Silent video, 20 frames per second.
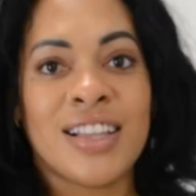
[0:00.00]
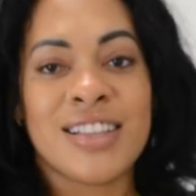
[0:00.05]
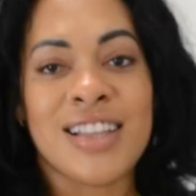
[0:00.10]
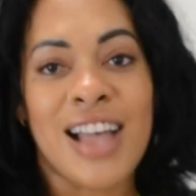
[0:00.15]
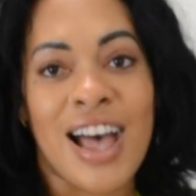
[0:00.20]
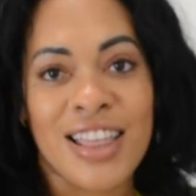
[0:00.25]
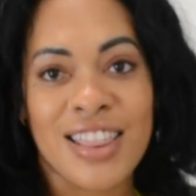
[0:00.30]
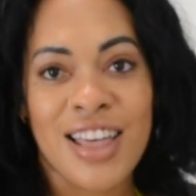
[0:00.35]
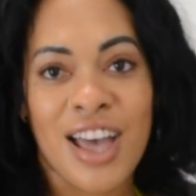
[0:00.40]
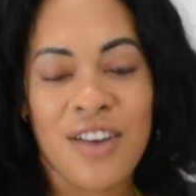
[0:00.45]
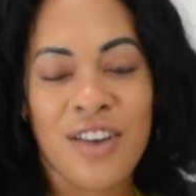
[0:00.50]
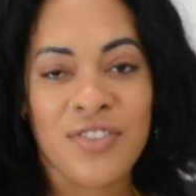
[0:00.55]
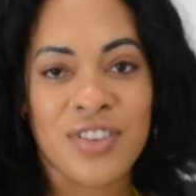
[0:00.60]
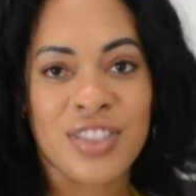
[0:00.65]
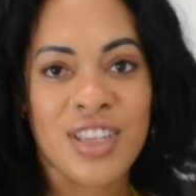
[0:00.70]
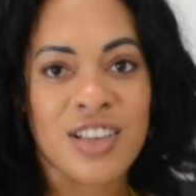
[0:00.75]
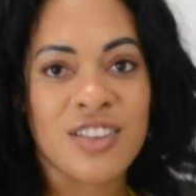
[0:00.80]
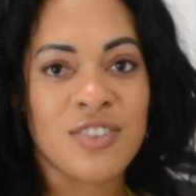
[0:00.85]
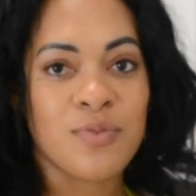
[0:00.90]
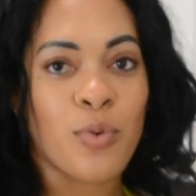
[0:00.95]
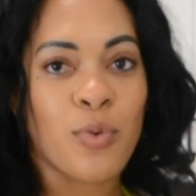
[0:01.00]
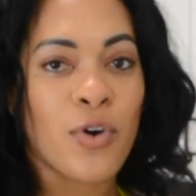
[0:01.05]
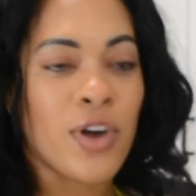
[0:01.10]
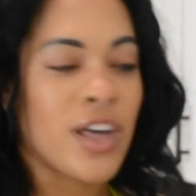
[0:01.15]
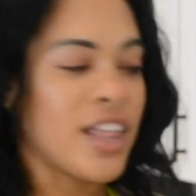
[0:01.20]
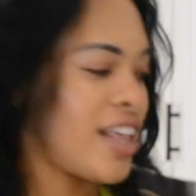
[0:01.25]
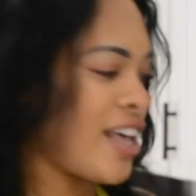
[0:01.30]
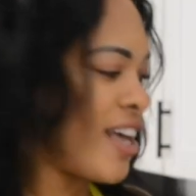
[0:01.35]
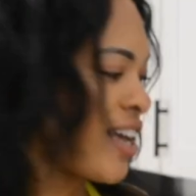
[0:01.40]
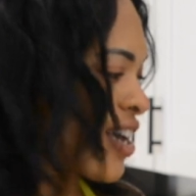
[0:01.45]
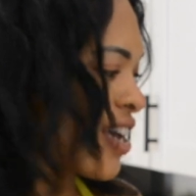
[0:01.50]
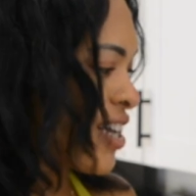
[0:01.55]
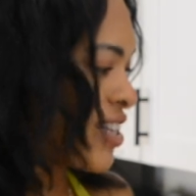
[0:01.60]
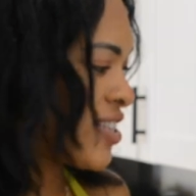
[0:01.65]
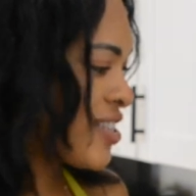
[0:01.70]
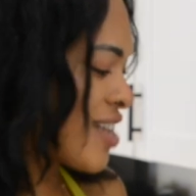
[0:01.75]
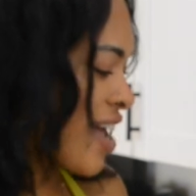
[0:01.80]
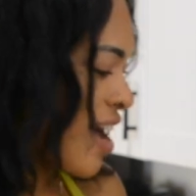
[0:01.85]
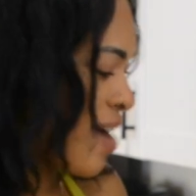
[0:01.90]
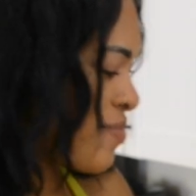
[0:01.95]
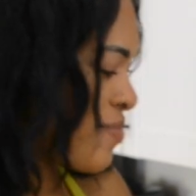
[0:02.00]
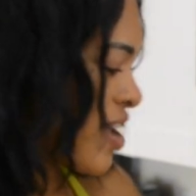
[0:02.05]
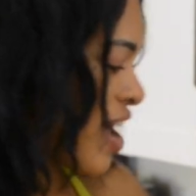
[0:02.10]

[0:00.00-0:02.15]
Now that everything's boiling, it's time to